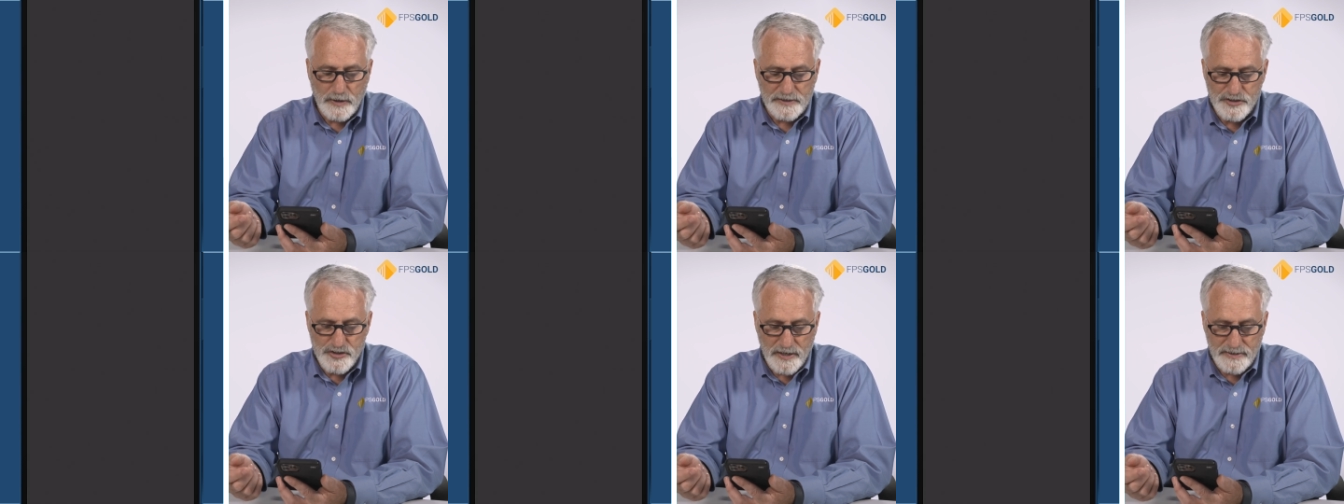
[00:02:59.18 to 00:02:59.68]

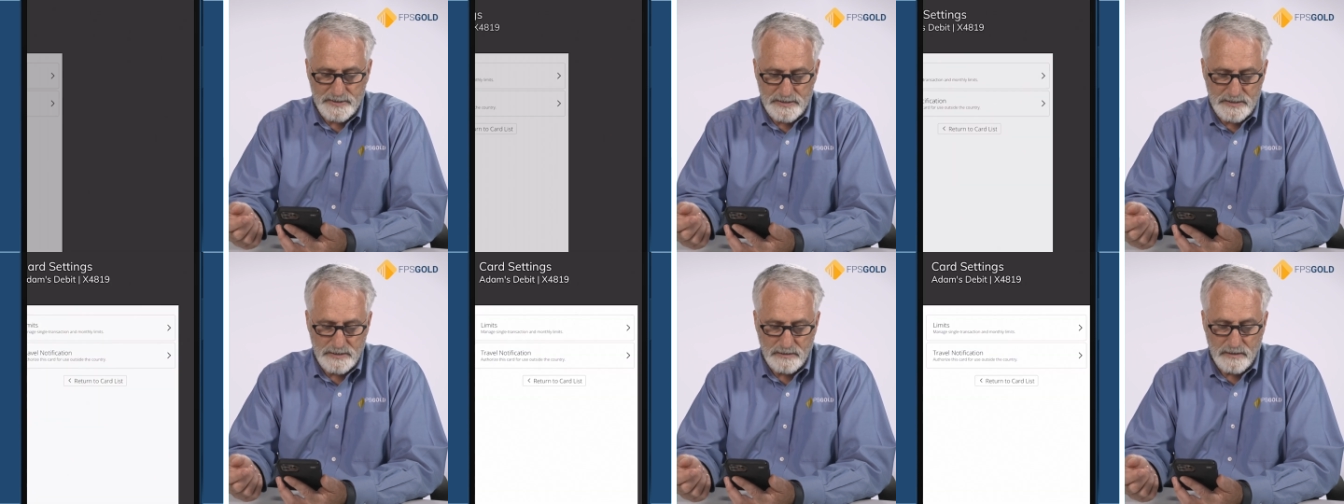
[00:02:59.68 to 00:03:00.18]

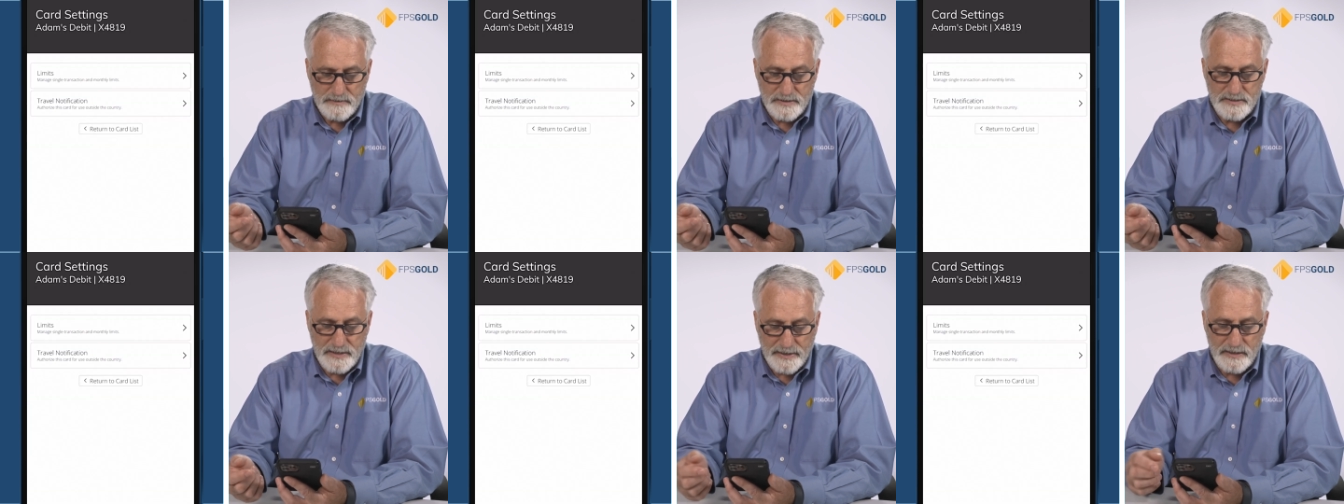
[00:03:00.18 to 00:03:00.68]
adjust the
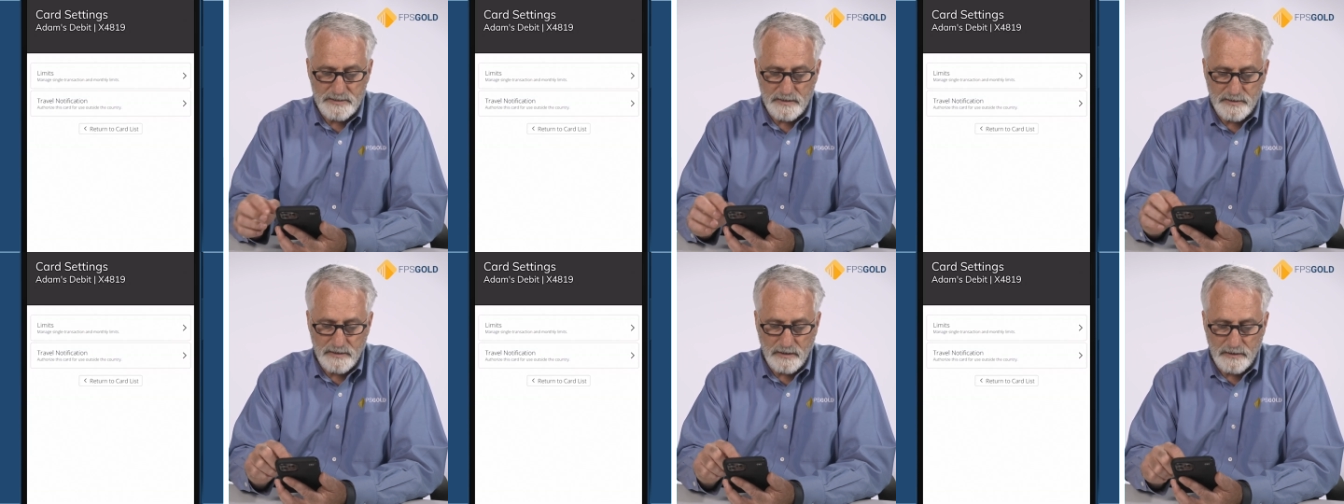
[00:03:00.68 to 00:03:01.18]
settings
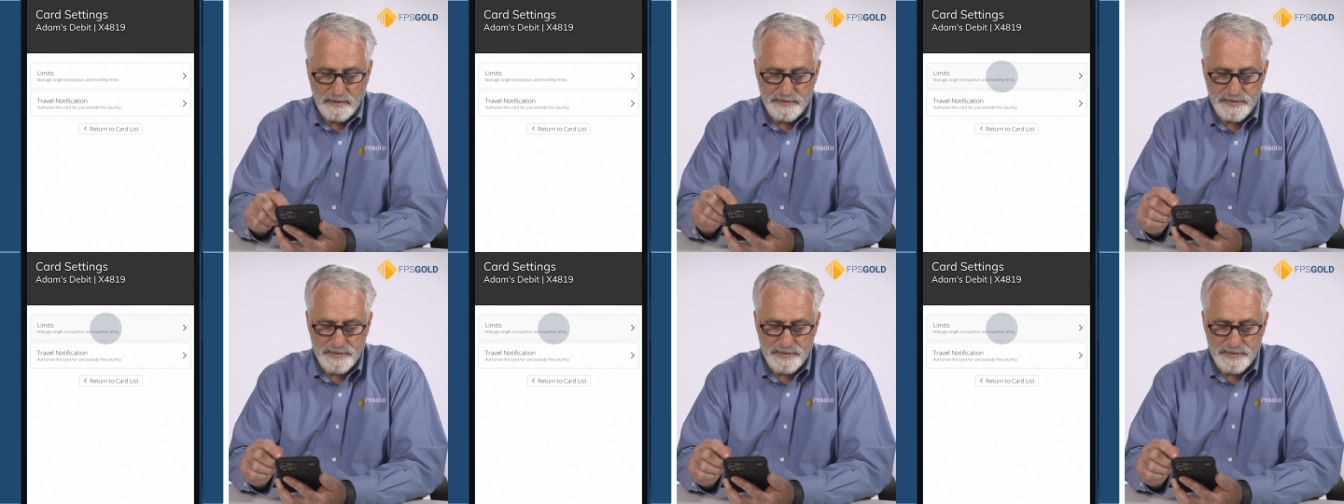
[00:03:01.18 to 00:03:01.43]
on the card.